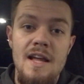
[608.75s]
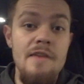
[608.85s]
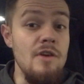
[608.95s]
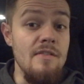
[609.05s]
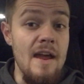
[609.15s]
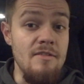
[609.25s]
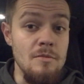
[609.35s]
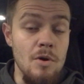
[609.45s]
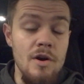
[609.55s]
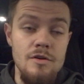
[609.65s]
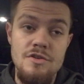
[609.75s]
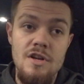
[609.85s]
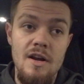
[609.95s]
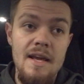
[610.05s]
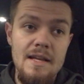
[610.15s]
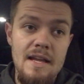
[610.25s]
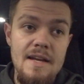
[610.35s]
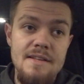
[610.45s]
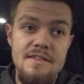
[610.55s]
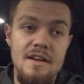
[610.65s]
If you have aftermarket or stock
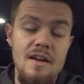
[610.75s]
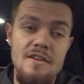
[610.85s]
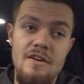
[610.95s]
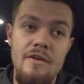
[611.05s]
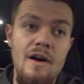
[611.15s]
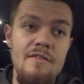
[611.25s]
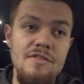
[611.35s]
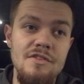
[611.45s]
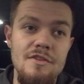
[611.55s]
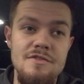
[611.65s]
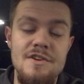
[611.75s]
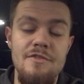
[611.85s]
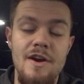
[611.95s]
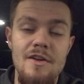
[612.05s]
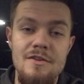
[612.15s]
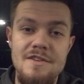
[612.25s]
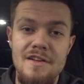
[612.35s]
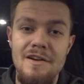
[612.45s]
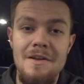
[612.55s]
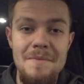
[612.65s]
headlights, you know, obviously there's different colors
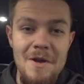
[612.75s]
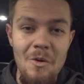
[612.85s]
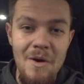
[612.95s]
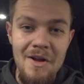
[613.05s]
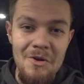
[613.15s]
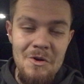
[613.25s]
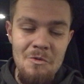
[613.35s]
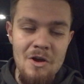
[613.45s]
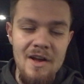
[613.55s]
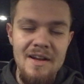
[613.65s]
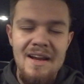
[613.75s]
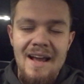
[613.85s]
out there. Let me know what color you run.